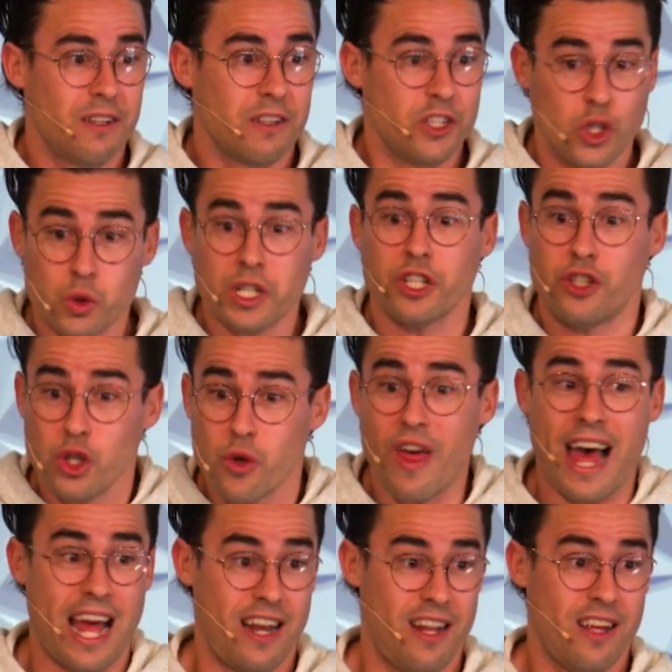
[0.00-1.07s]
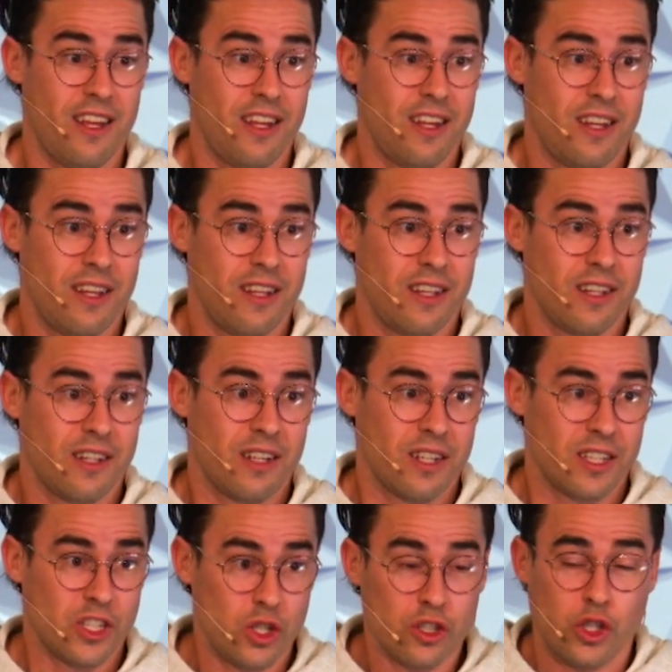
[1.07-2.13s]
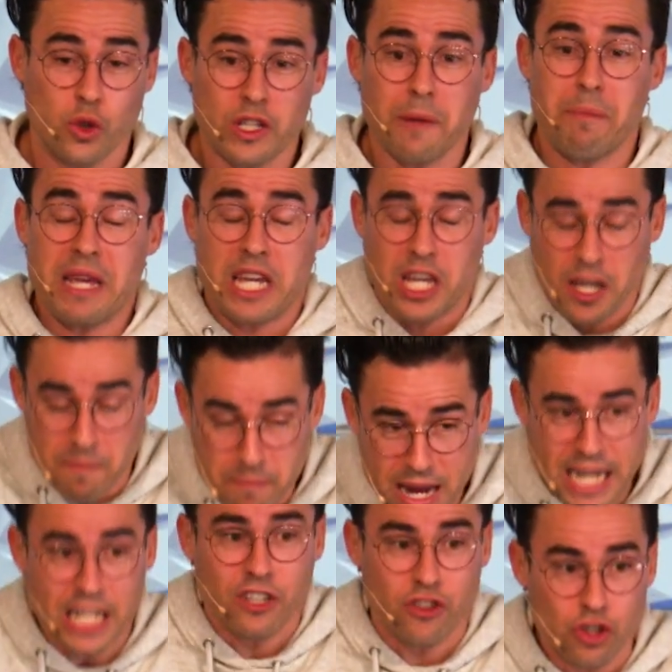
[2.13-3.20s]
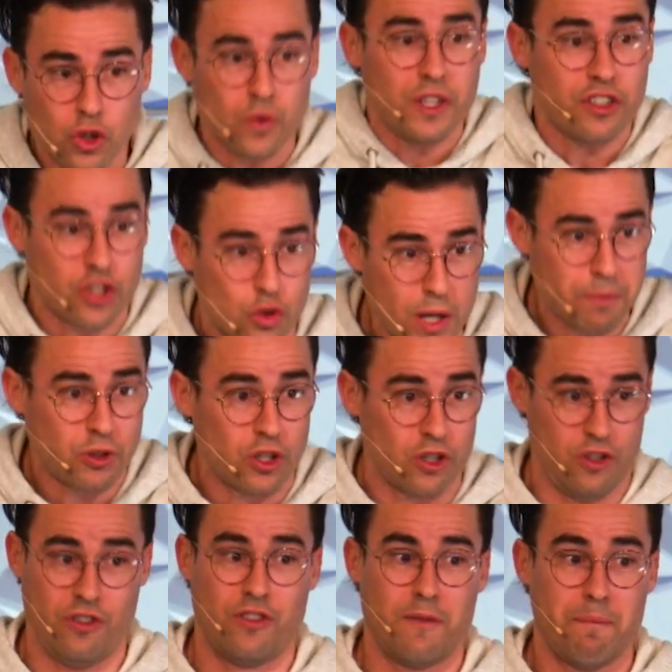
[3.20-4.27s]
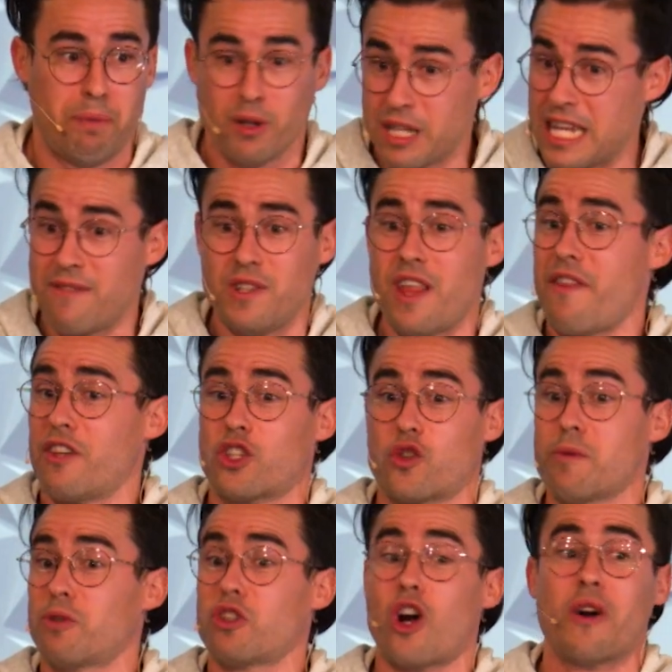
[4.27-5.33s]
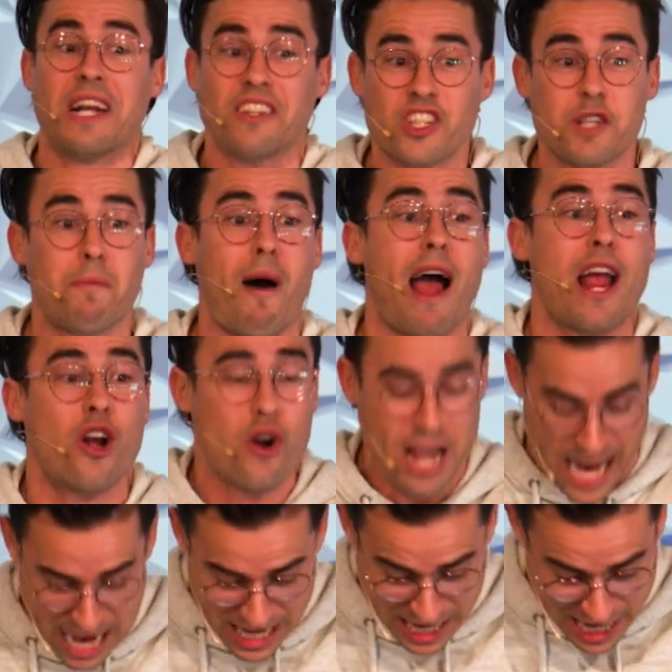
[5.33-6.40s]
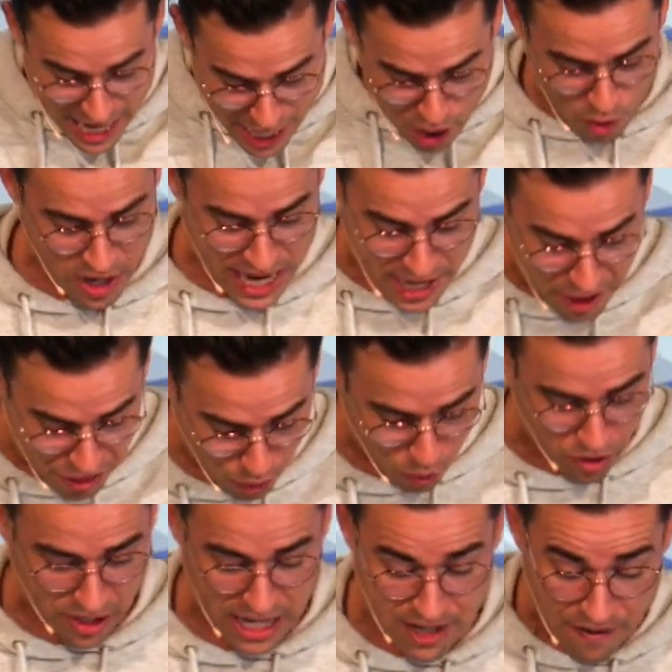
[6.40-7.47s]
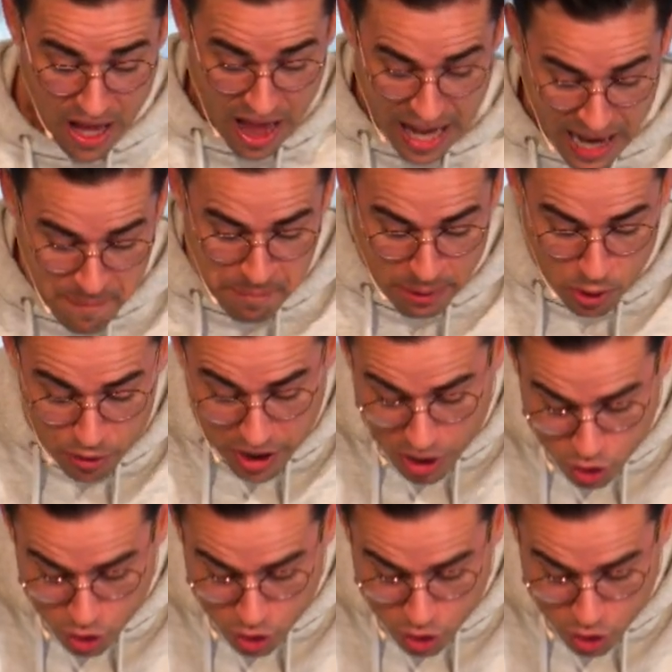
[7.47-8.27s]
You could do that. You, you could be committed to the scriptures, believing that the scriptures are inspired and inerrant and authoritative, and build a